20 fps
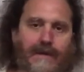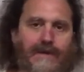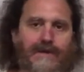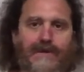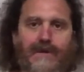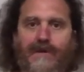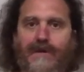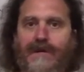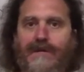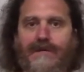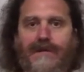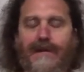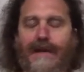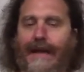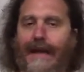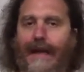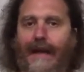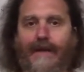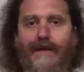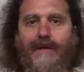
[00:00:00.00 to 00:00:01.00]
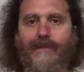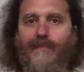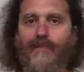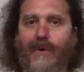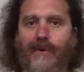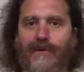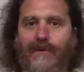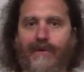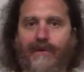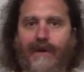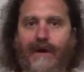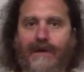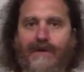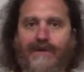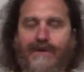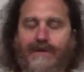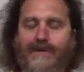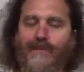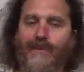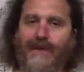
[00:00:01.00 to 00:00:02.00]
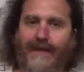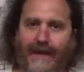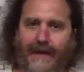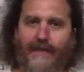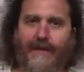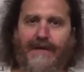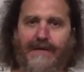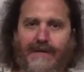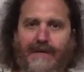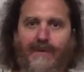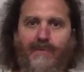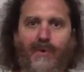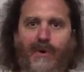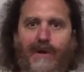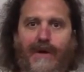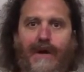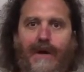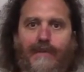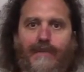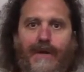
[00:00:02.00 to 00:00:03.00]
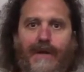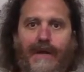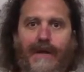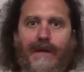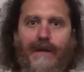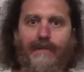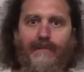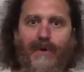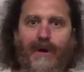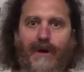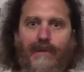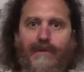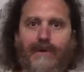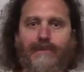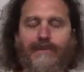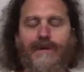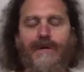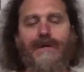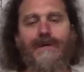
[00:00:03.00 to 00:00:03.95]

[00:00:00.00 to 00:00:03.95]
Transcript: So that's going to act in both directions, but that makes it a more complicated problem.